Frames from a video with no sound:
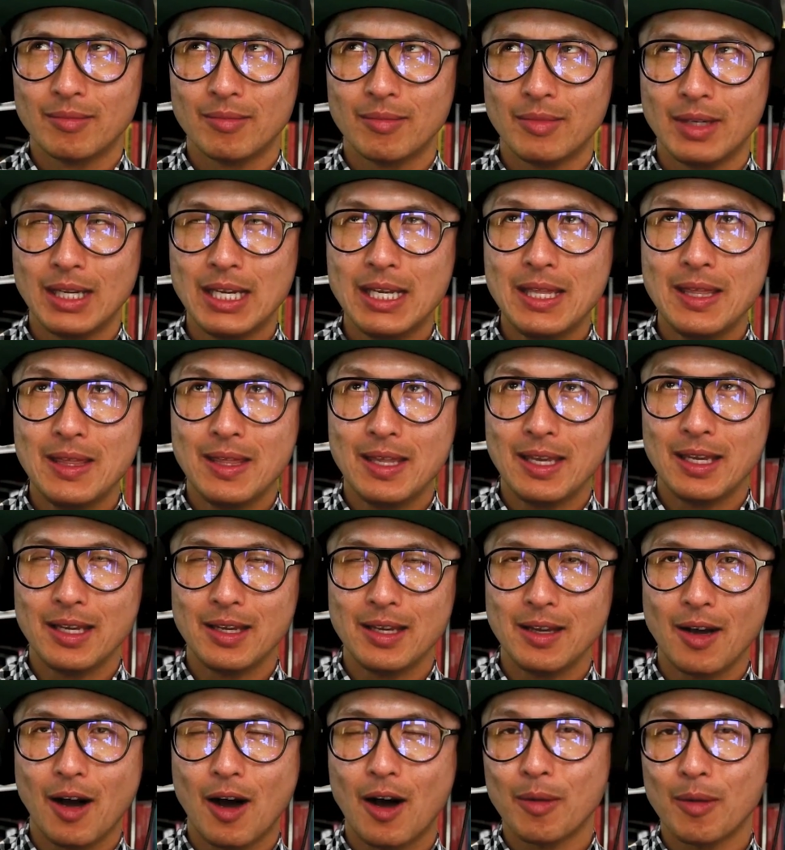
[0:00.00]
in the
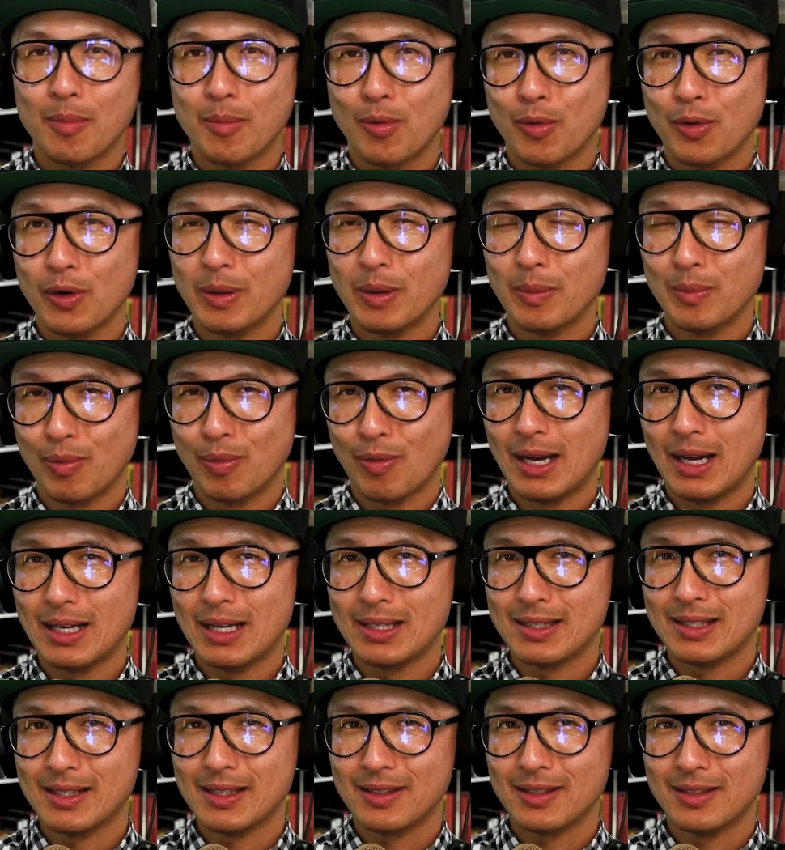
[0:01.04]
onboarding
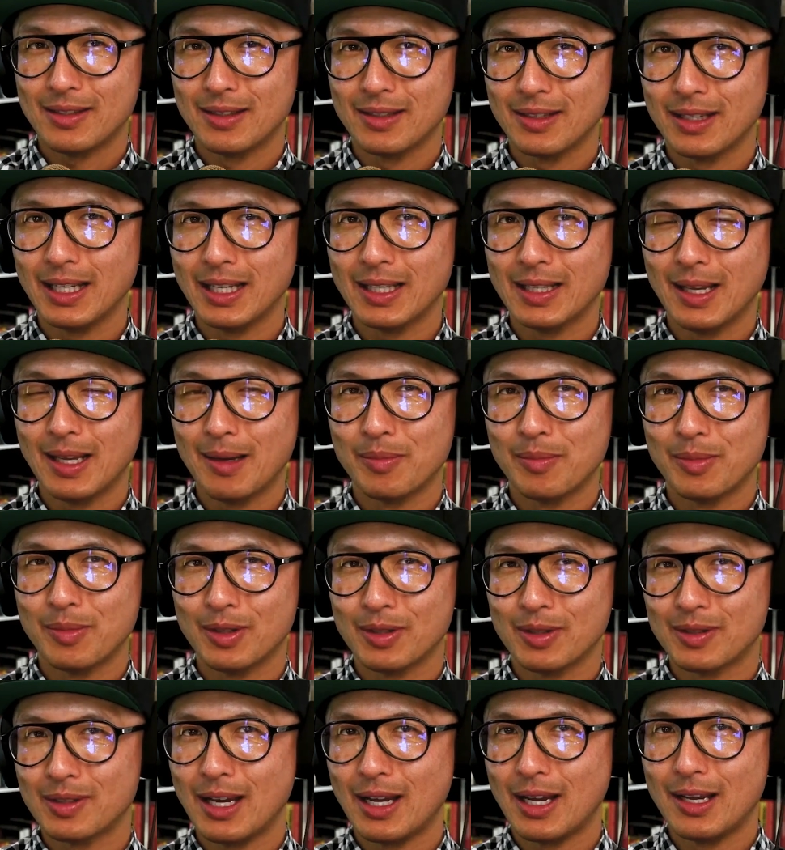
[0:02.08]
process to get them to
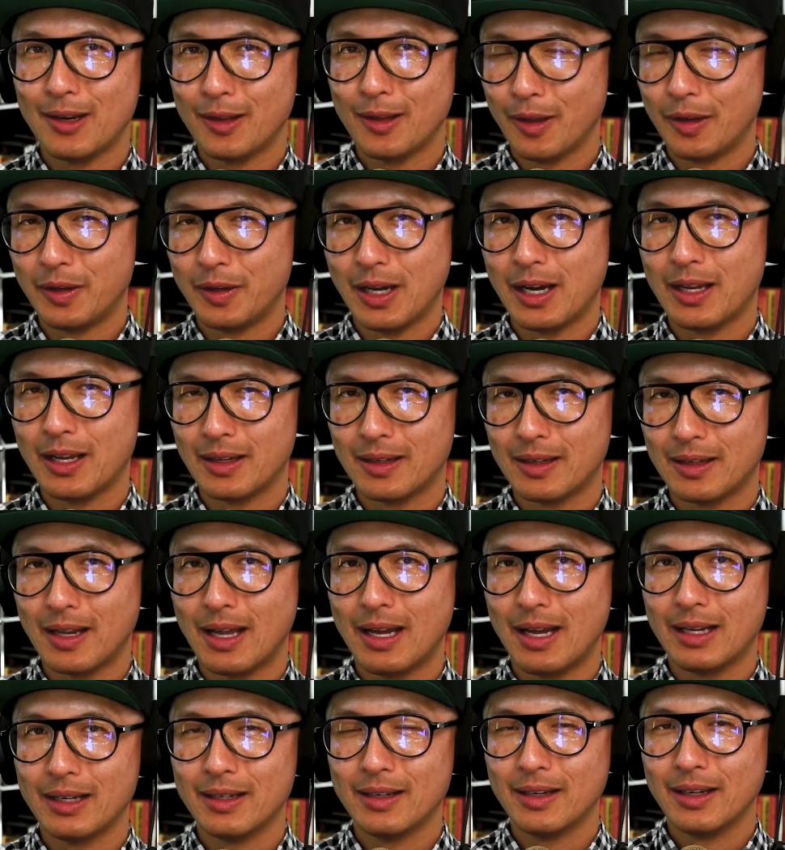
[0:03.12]
sign on the dotted
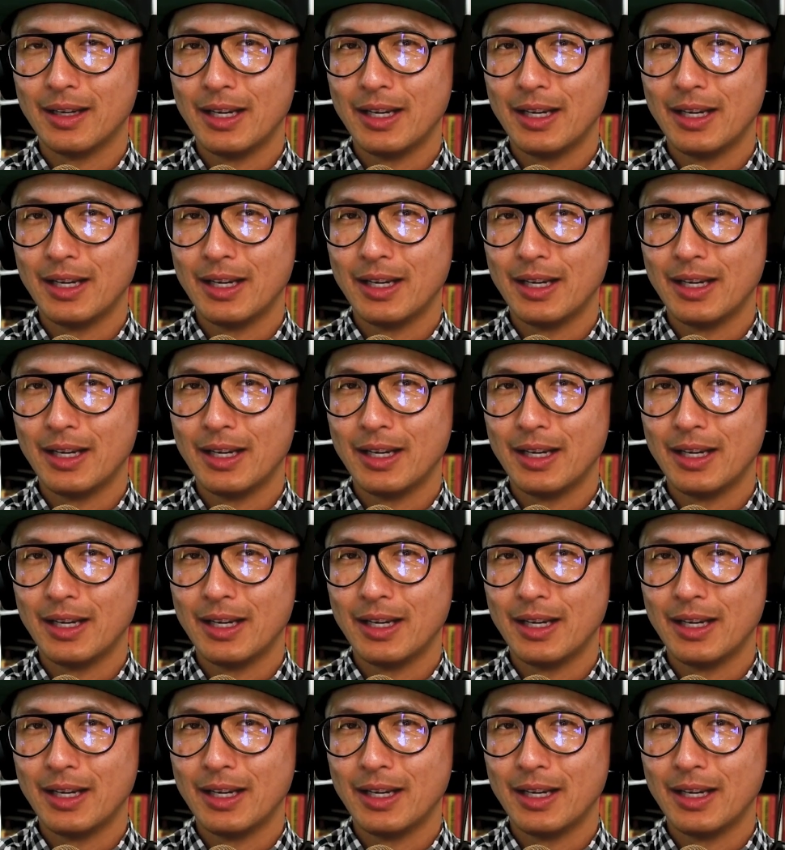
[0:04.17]
line,